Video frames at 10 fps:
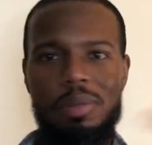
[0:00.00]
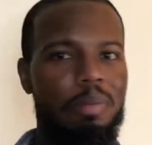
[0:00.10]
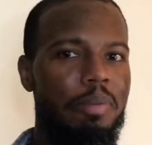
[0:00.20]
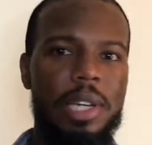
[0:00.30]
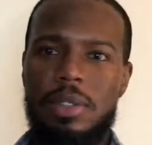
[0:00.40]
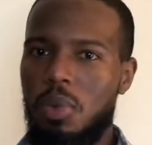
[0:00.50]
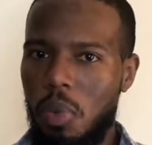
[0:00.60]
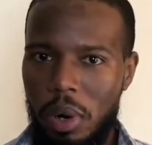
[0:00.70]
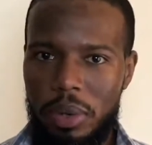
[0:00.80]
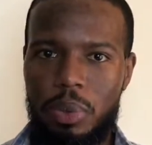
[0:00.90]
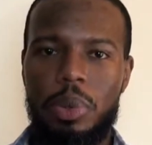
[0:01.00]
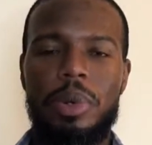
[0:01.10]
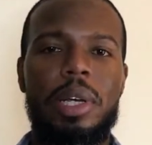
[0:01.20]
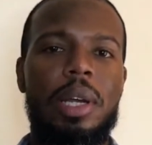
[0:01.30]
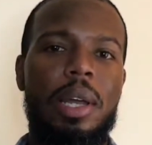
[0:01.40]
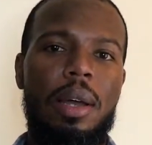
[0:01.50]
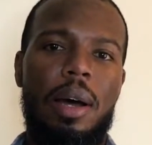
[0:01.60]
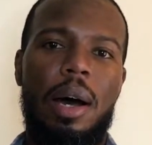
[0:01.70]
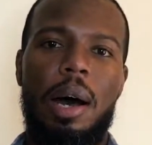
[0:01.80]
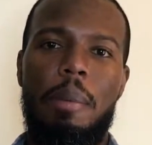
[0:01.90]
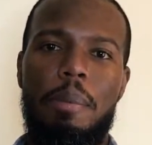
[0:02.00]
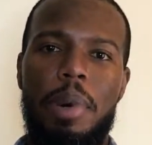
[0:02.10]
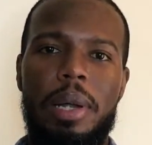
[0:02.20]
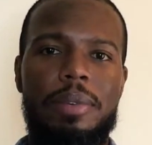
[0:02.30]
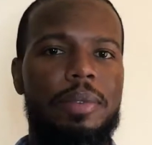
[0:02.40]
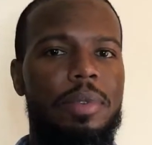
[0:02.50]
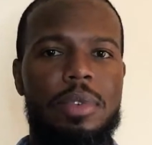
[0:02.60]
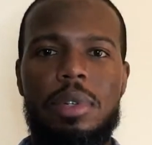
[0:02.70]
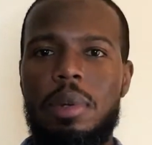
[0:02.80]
Mist, walk through it. But just